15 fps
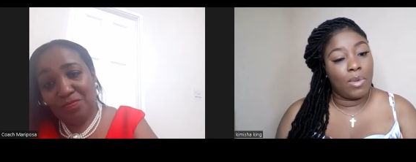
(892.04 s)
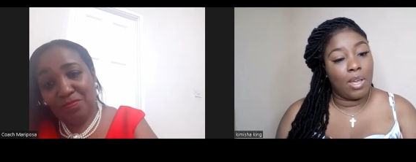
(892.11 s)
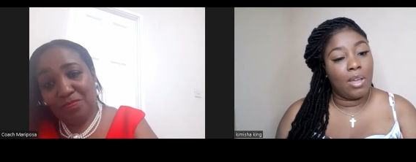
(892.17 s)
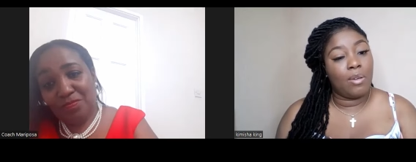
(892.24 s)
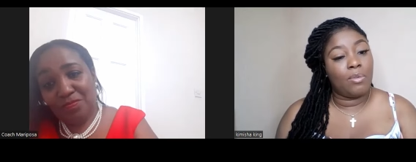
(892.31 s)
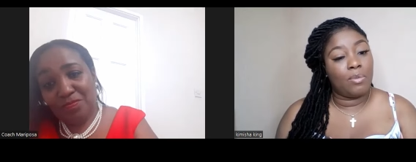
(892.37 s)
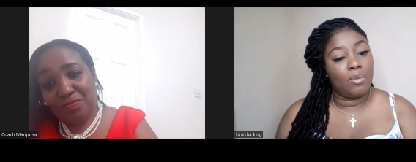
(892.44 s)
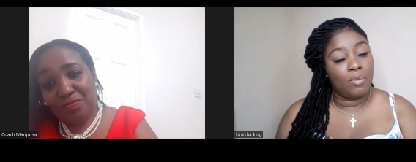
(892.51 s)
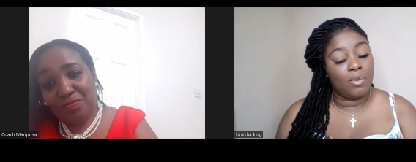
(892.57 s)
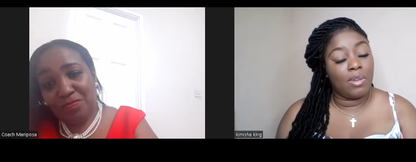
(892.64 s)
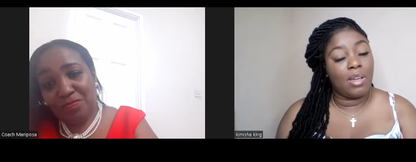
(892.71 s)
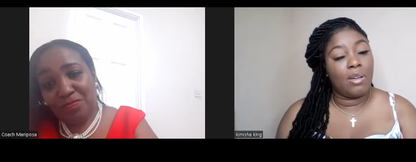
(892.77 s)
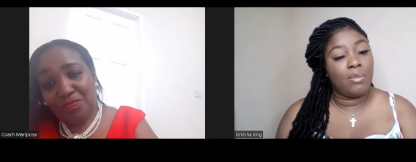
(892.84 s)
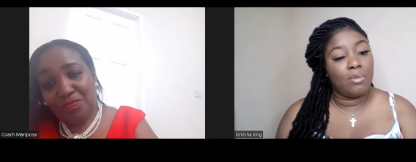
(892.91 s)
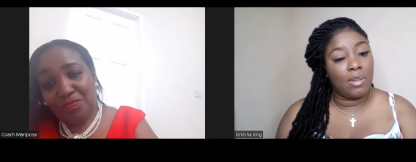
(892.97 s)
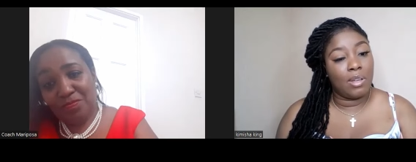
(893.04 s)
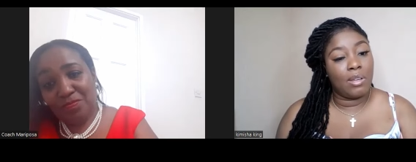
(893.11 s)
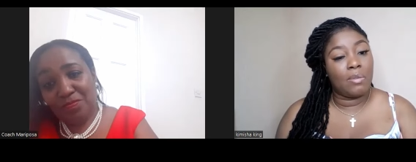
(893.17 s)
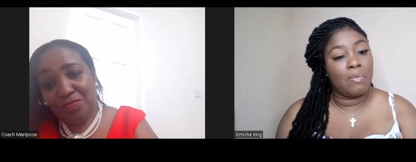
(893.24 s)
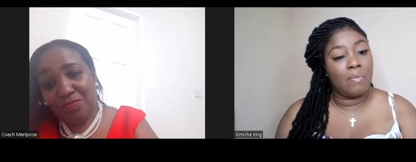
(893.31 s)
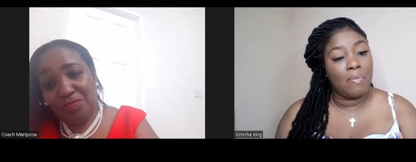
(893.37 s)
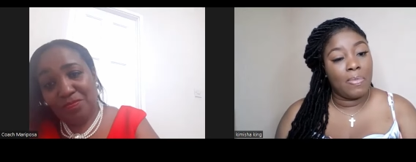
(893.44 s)
Speaker 1: Wow. wow.
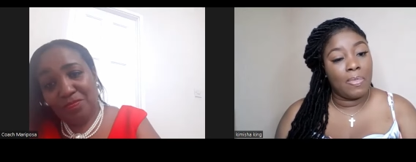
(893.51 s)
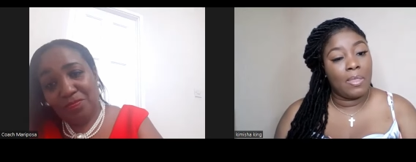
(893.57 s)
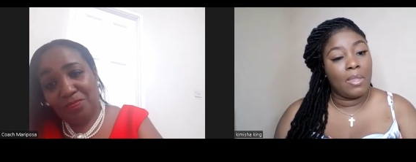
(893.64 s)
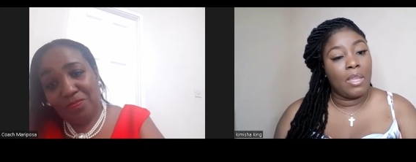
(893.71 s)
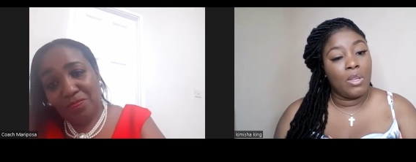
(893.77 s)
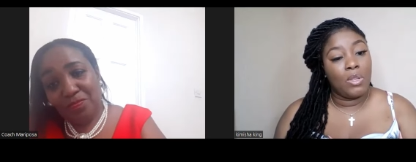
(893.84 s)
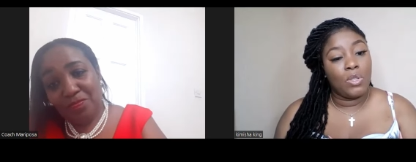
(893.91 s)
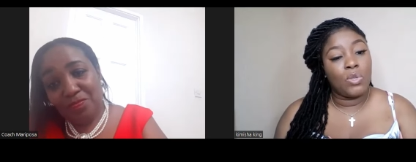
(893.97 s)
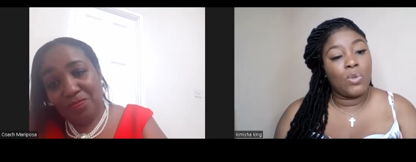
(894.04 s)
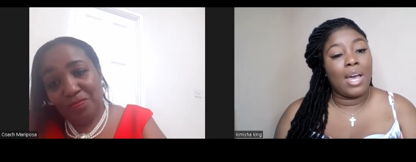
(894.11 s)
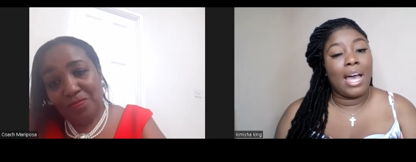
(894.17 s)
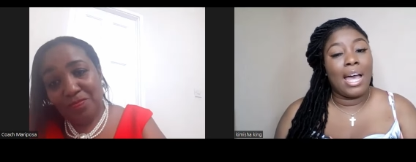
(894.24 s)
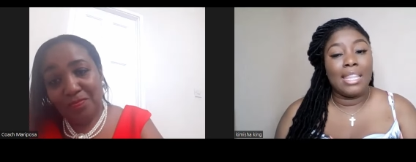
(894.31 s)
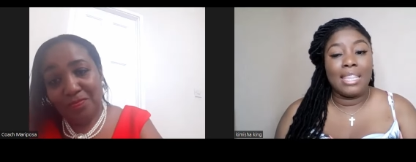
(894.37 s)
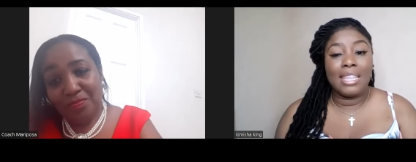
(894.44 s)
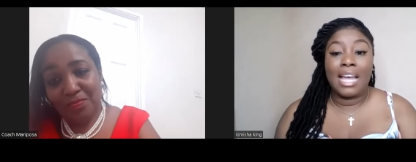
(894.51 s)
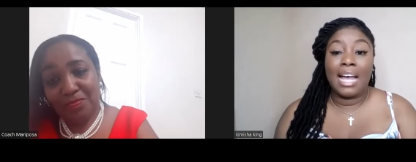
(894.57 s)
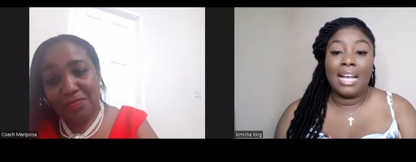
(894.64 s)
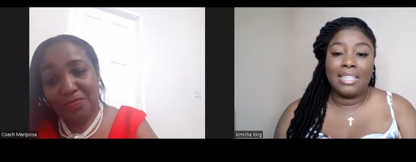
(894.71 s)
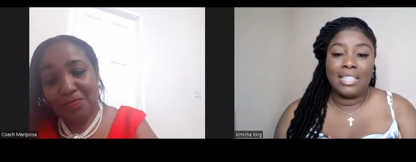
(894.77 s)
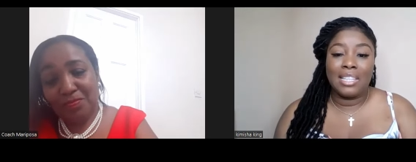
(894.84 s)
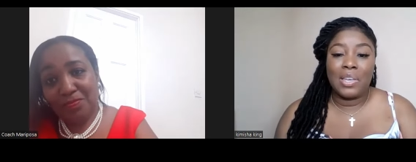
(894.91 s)
So at
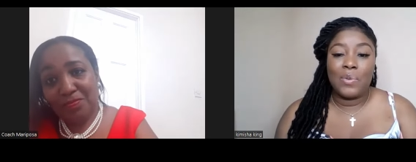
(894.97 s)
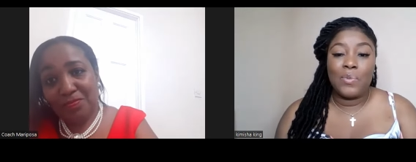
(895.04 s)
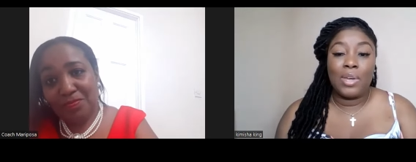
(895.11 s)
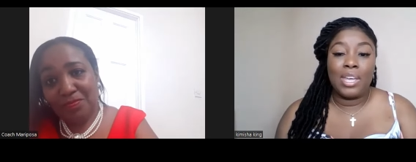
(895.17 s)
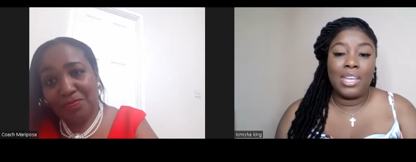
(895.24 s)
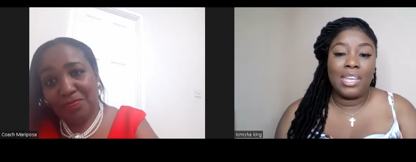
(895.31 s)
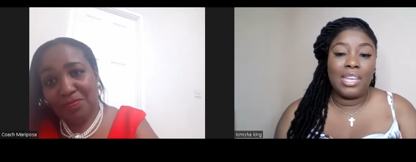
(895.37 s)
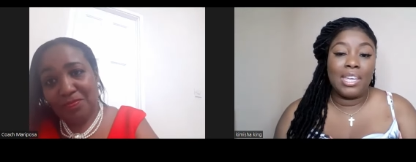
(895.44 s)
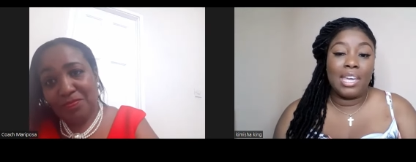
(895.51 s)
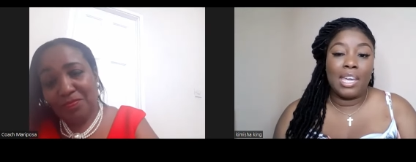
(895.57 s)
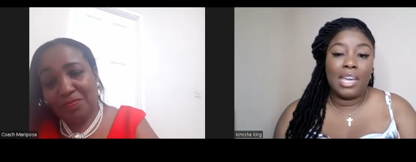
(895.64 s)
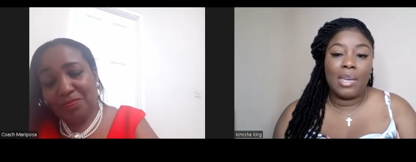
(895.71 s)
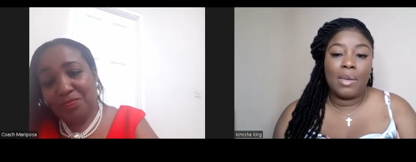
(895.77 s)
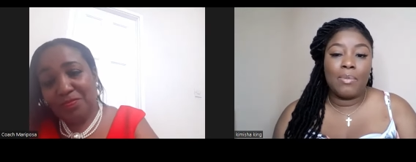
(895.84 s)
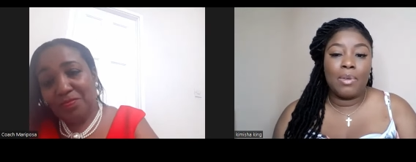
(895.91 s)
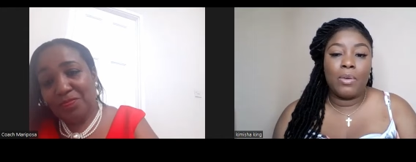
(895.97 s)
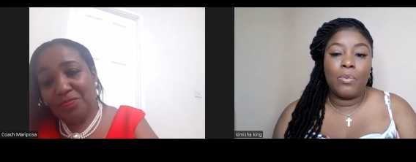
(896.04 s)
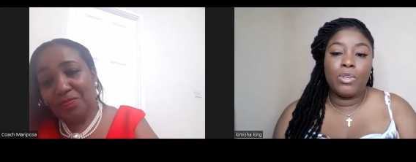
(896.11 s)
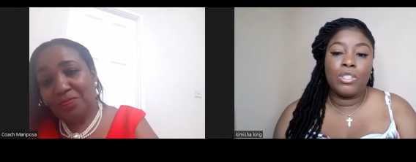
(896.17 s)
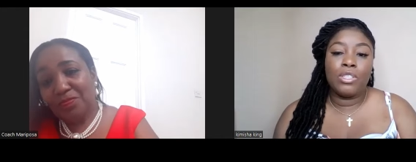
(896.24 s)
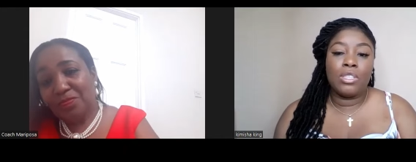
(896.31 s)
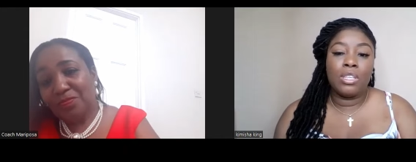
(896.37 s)
that time when he came, he
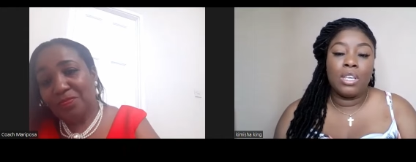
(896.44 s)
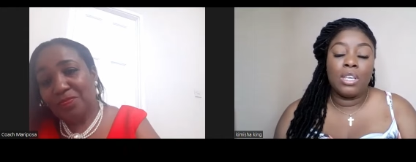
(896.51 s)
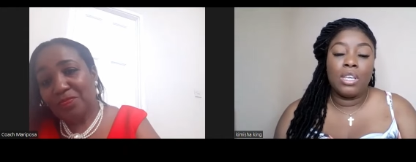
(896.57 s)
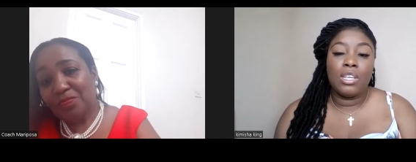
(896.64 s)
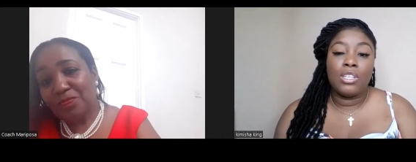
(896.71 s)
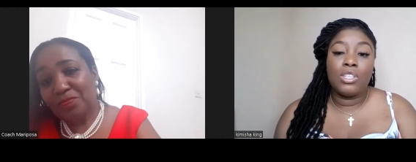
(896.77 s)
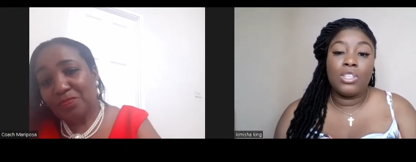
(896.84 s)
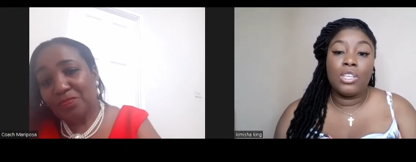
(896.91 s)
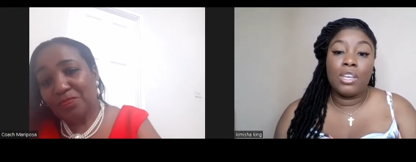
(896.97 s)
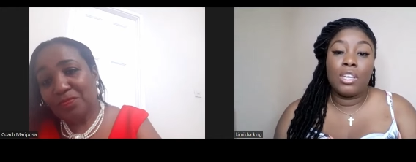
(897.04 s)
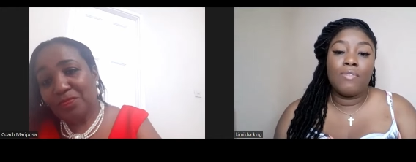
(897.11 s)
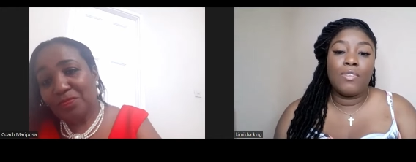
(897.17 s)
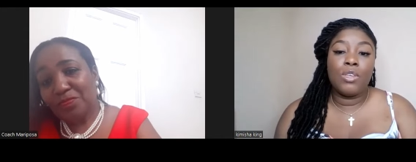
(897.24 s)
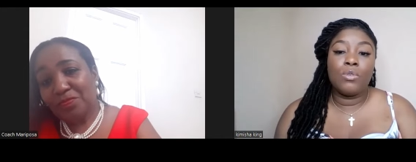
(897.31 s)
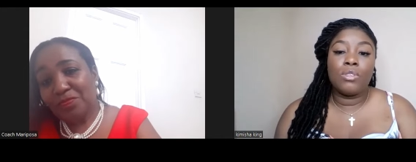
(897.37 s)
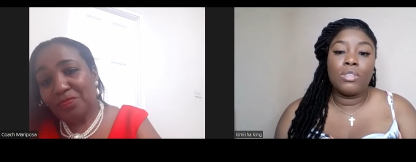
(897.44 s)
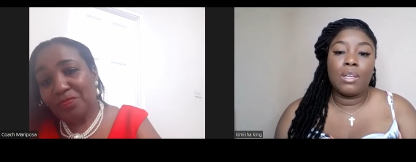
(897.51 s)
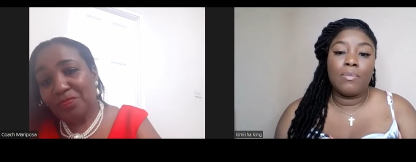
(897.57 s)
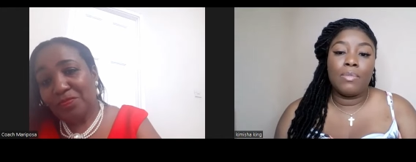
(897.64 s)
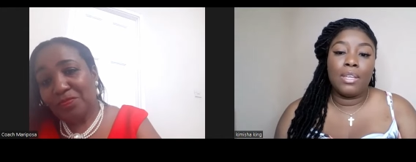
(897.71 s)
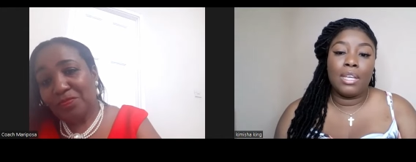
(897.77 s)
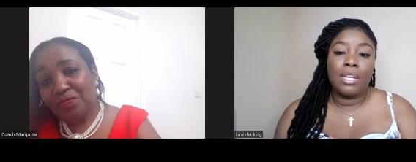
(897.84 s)
was giving you
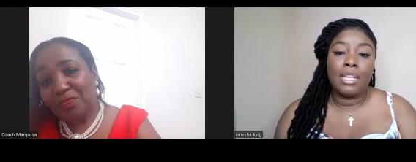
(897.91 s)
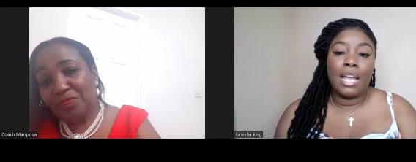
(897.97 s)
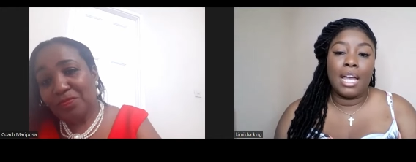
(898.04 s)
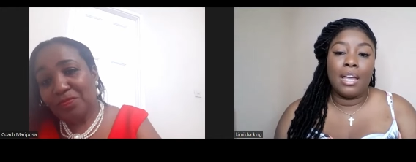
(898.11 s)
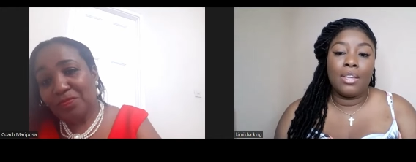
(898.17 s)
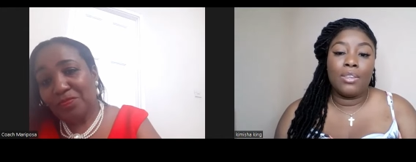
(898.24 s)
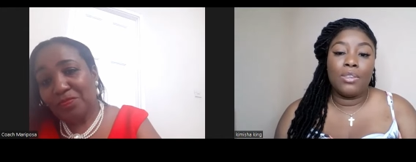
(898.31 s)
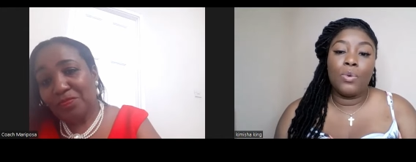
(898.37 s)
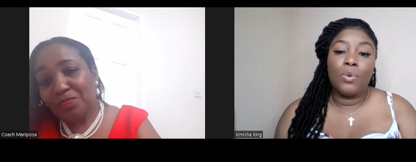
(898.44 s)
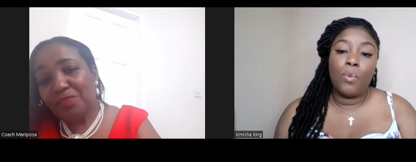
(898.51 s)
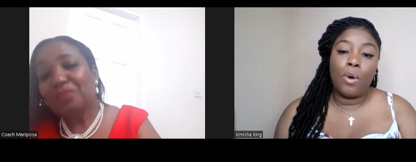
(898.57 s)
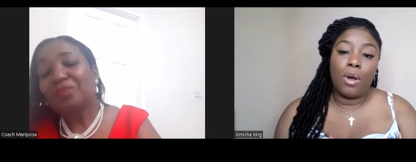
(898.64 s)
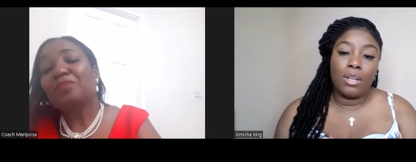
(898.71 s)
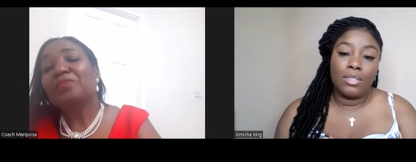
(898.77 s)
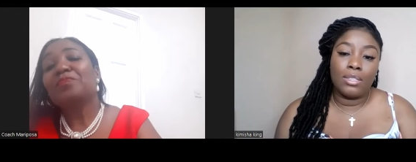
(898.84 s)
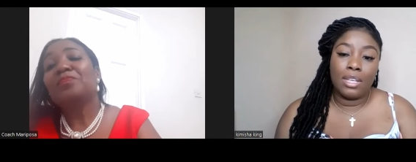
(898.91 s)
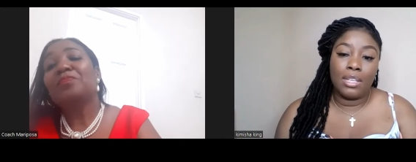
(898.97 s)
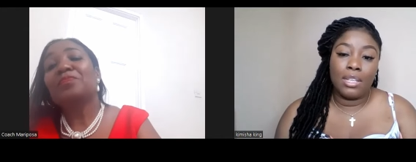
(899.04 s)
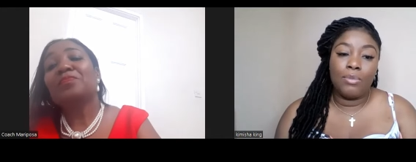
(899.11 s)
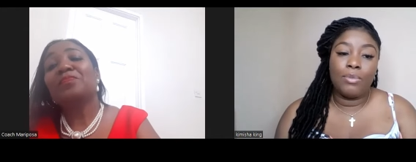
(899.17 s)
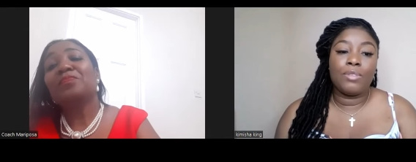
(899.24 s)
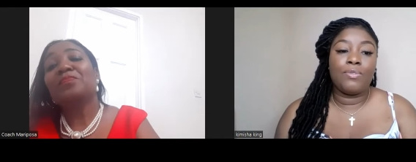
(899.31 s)
something that you
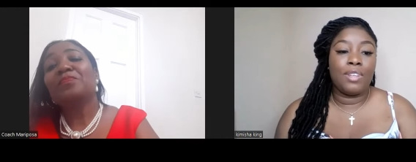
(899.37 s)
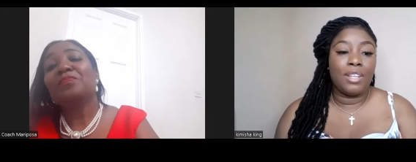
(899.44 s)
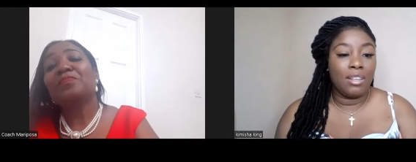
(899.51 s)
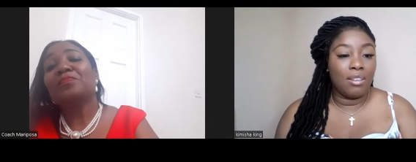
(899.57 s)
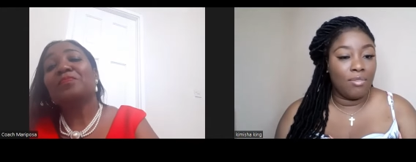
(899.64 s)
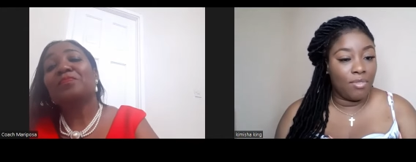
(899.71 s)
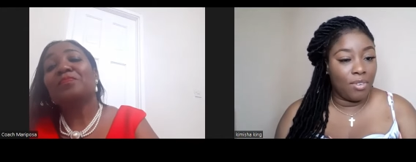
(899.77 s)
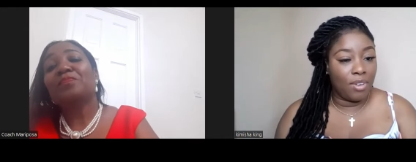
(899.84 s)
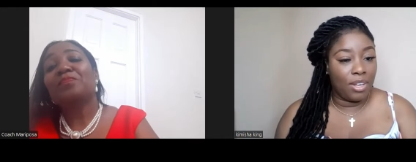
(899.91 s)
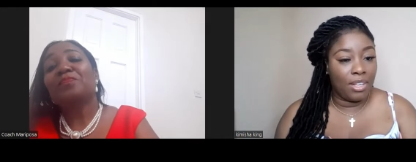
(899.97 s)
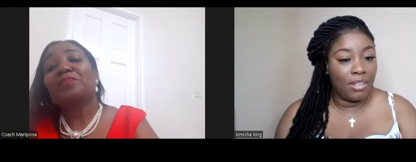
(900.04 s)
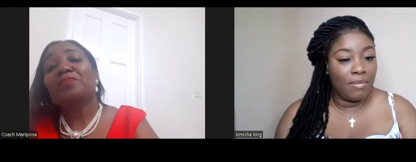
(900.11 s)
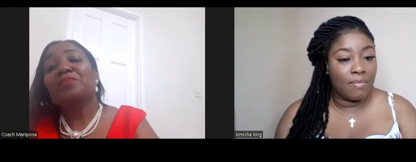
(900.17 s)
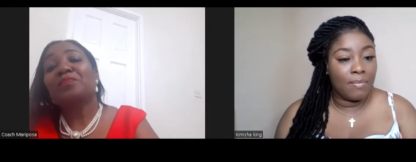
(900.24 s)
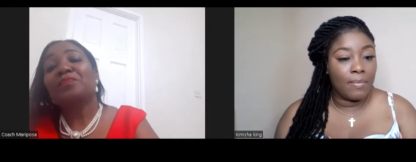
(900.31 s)
wanted. He was filling a void.